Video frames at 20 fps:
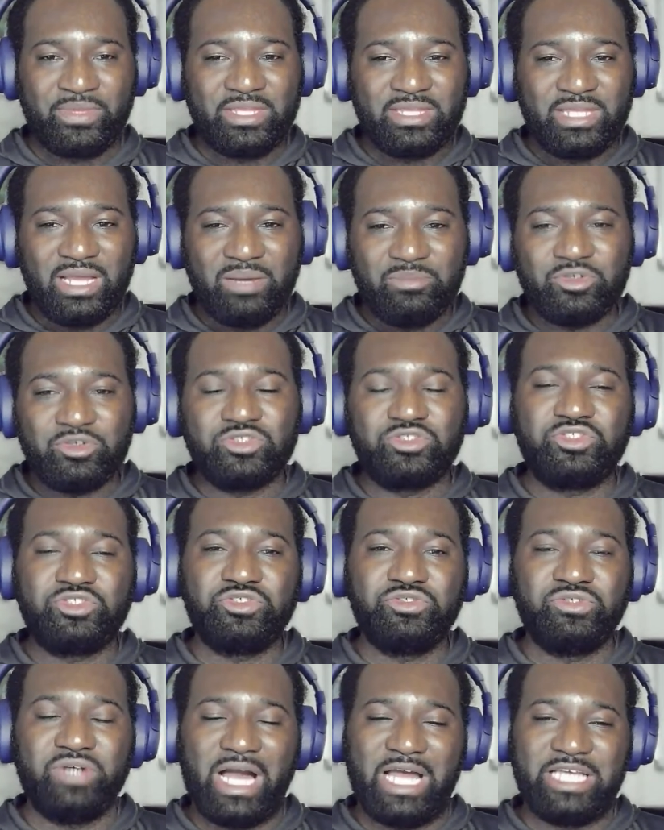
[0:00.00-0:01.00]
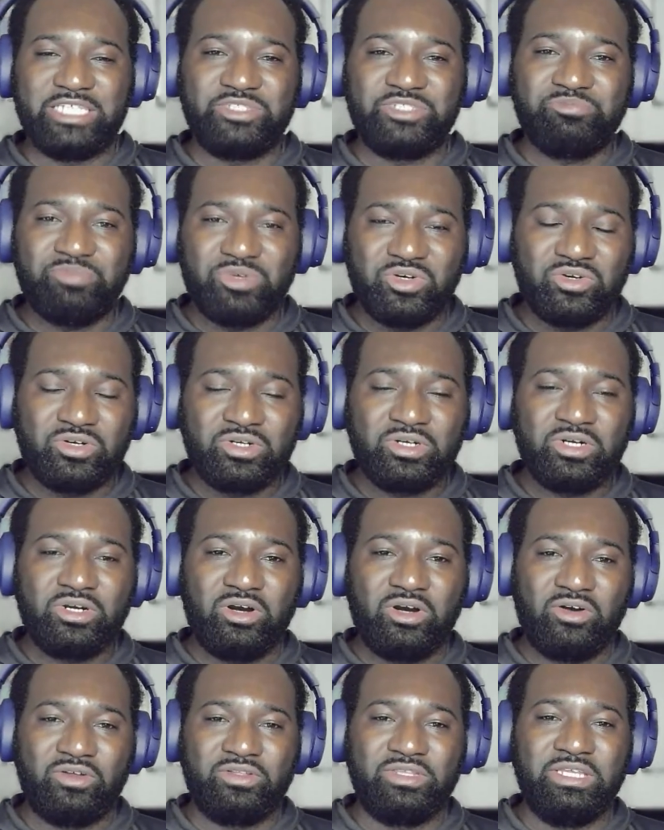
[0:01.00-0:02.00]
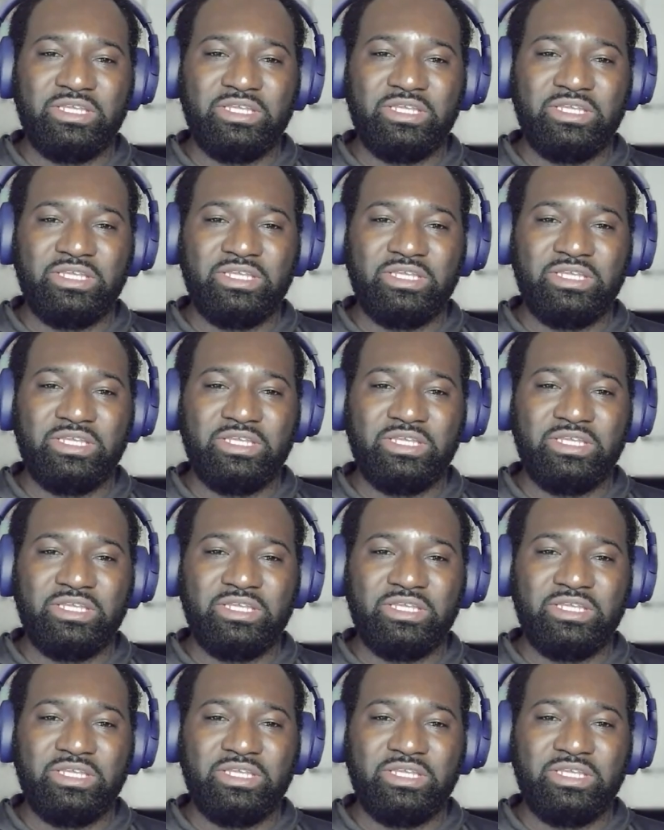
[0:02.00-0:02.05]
Number two, I spoke on